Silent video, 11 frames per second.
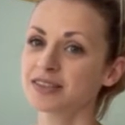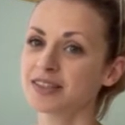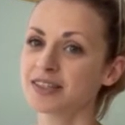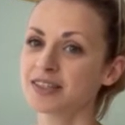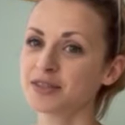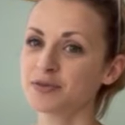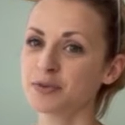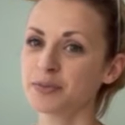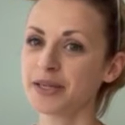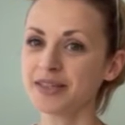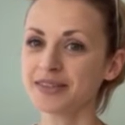at least for
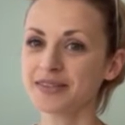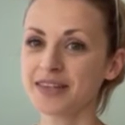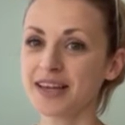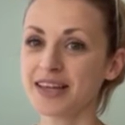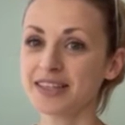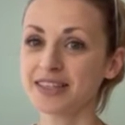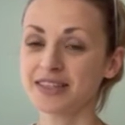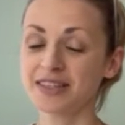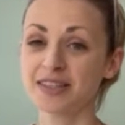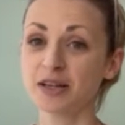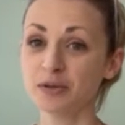me, and
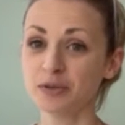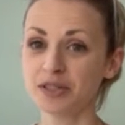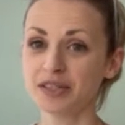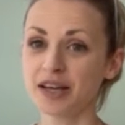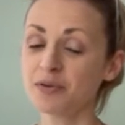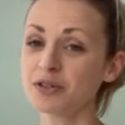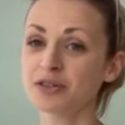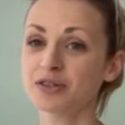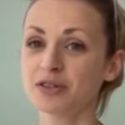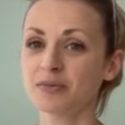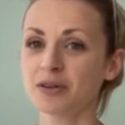it's gluten. I want to
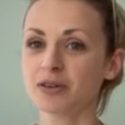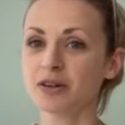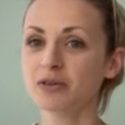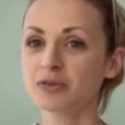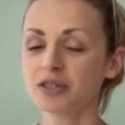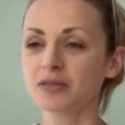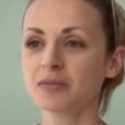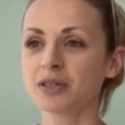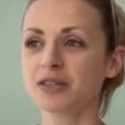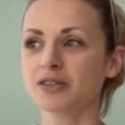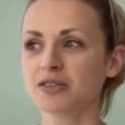talk about gluten
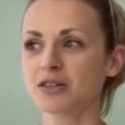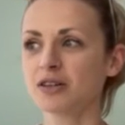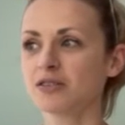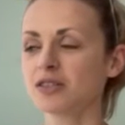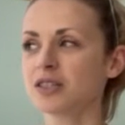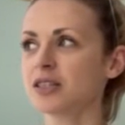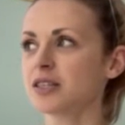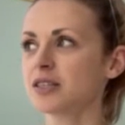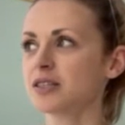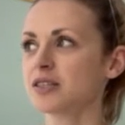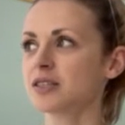because gluten
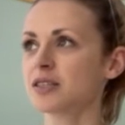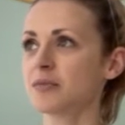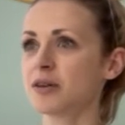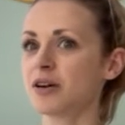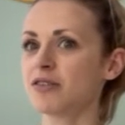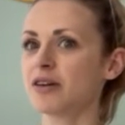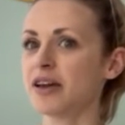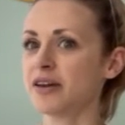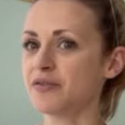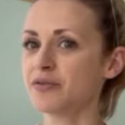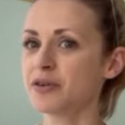is somehow
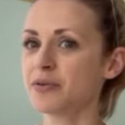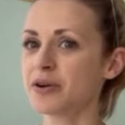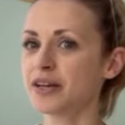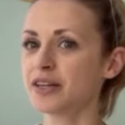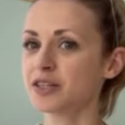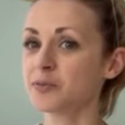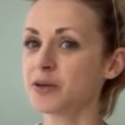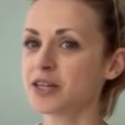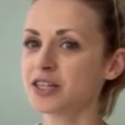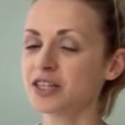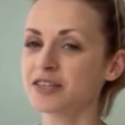everywhere,
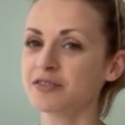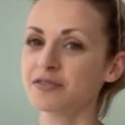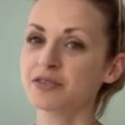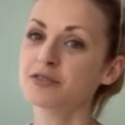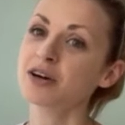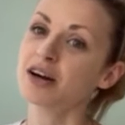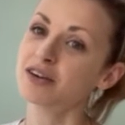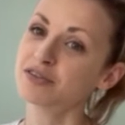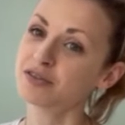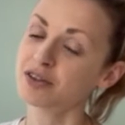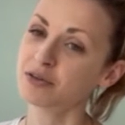especially if you are
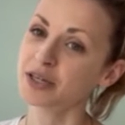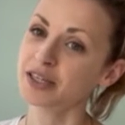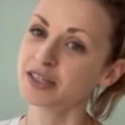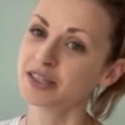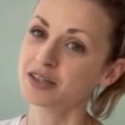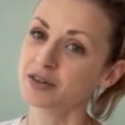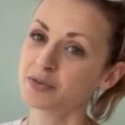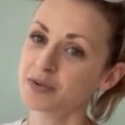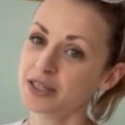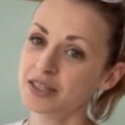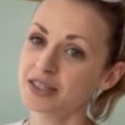following a
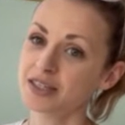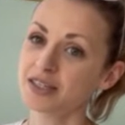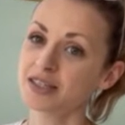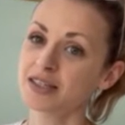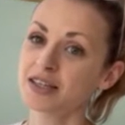Western